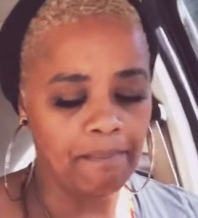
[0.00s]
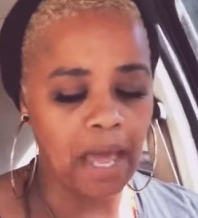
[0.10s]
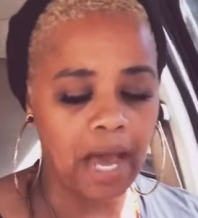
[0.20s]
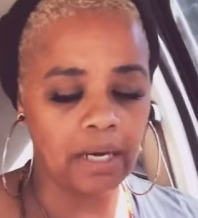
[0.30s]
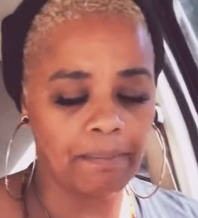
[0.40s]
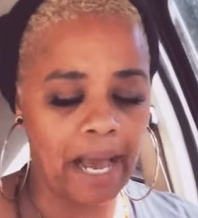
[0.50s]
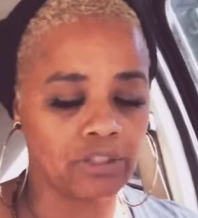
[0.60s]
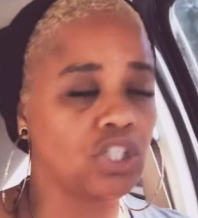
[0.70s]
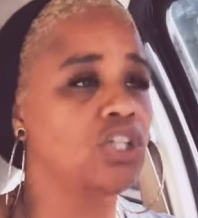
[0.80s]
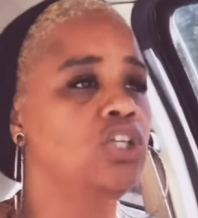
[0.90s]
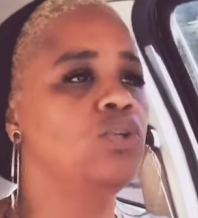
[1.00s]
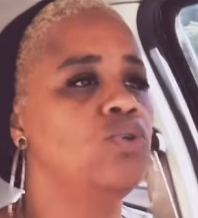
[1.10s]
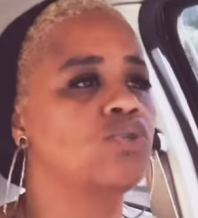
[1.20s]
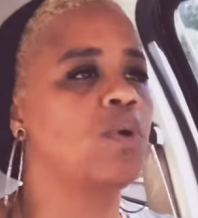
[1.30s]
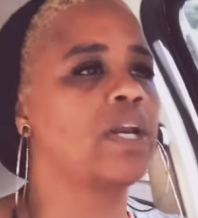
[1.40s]
not about to
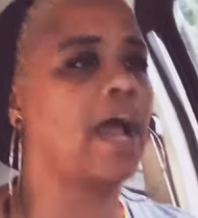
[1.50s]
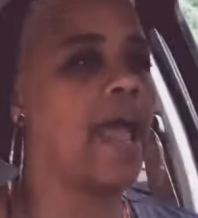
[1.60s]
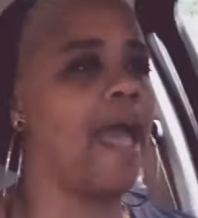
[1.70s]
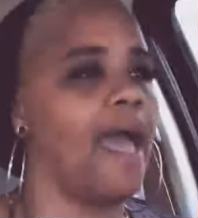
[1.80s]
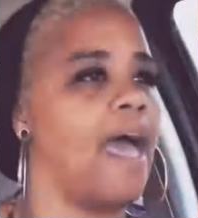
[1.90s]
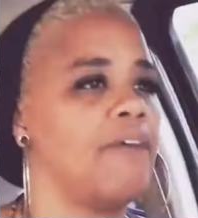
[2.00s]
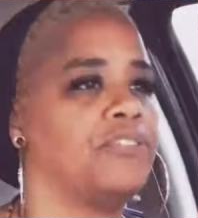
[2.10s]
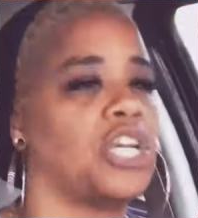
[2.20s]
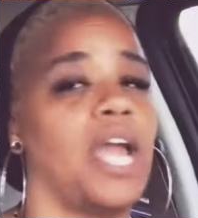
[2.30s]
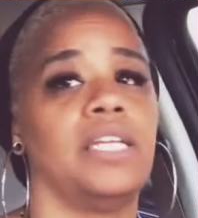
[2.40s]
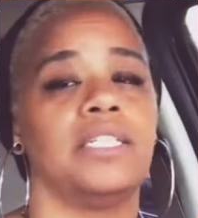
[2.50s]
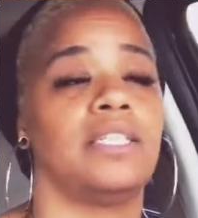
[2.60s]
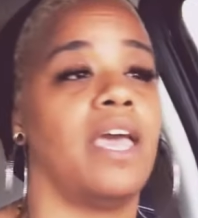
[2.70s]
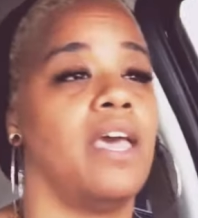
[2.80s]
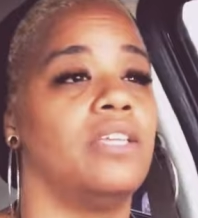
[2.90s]
lose what I have, Chyna
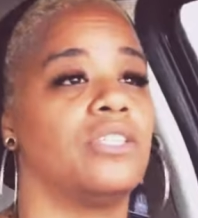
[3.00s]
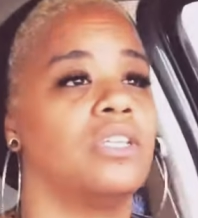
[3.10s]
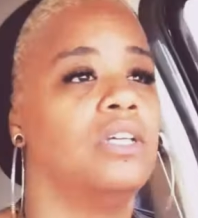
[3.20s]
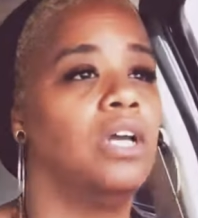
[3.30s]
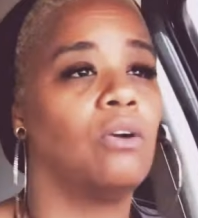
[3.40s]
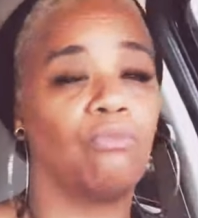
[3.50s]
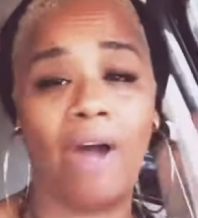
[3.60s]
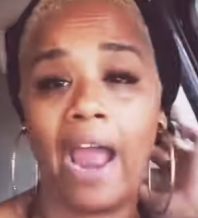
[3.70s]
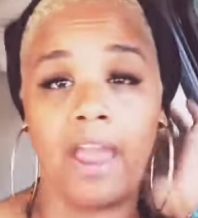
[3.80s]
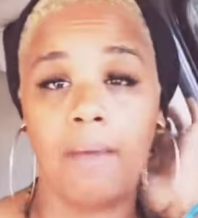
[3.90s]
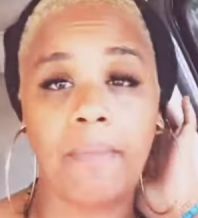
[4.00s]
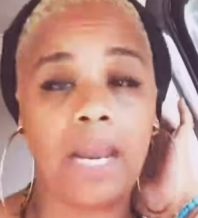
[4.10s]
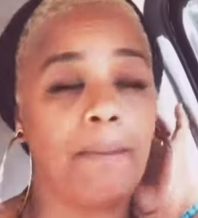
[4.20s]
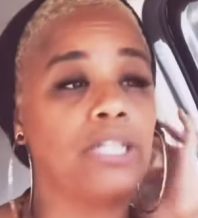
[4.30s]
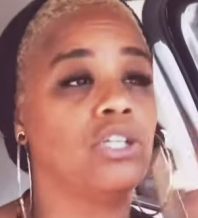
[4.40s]
says. Right, I'm not
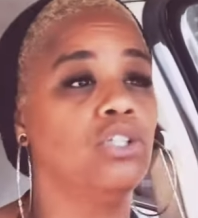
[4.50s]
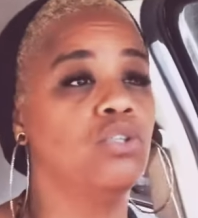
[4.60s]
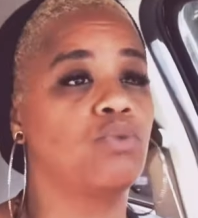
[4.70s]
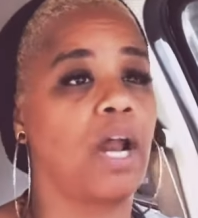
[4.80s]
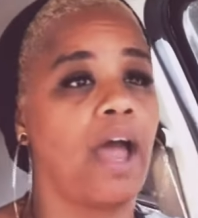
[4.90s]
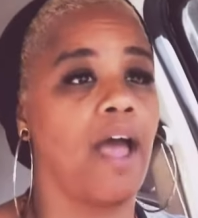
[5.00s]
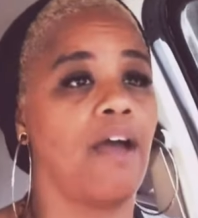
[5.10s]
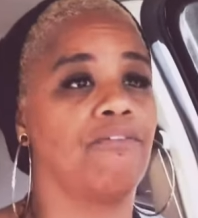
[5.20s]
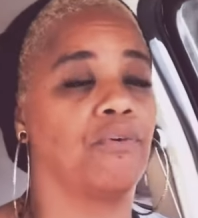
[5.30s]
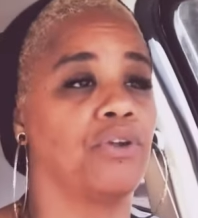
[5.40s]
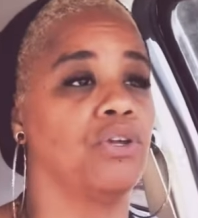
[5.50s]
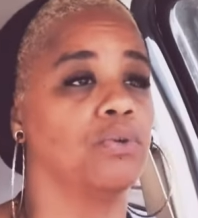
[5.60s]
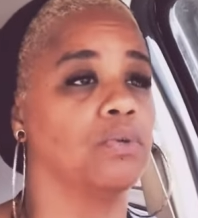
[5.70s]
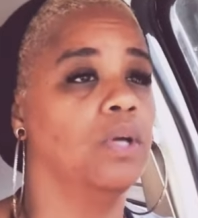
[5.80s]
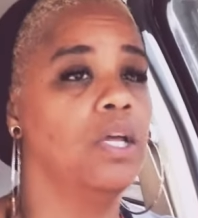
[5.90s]
about to lose what I have for you.